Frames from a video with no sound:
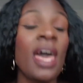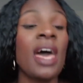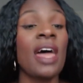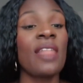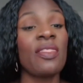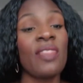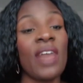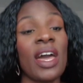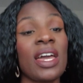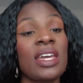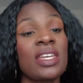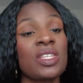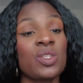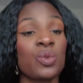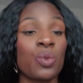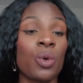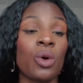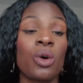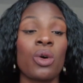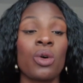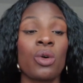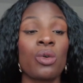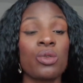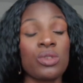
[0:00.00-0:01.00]
And that is
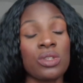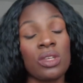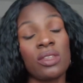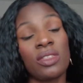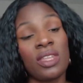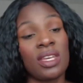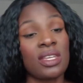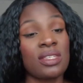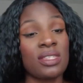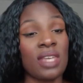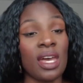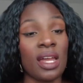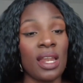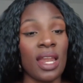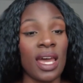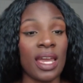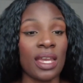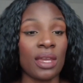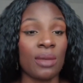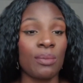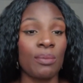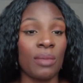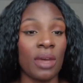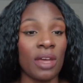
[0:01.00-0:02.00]
what also things that,
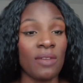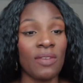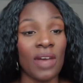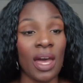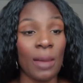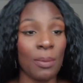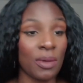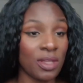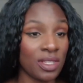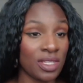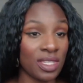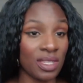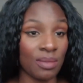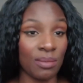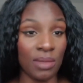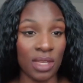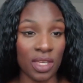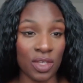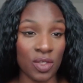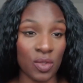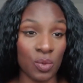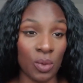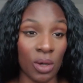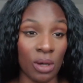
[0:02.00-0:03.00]
like, have happened to
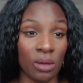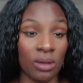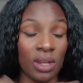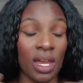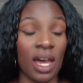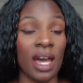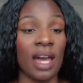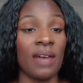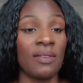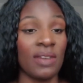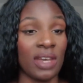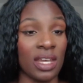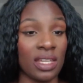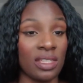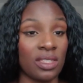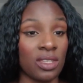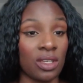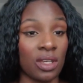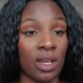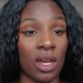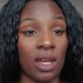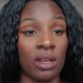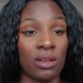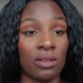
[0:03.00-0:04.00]
me as well, and I've had
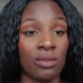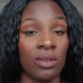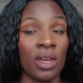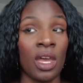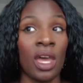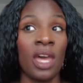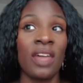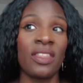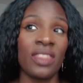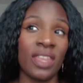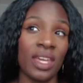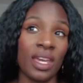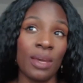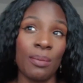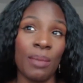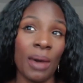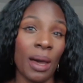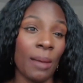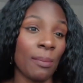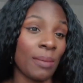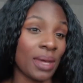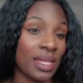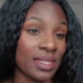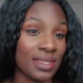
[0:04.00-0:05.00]
to kind of think
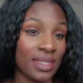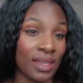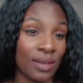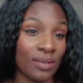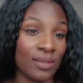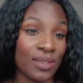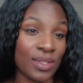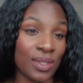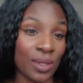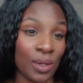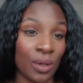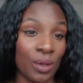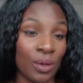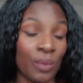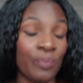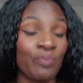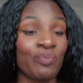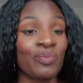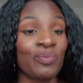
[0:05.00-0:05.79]
about myself. So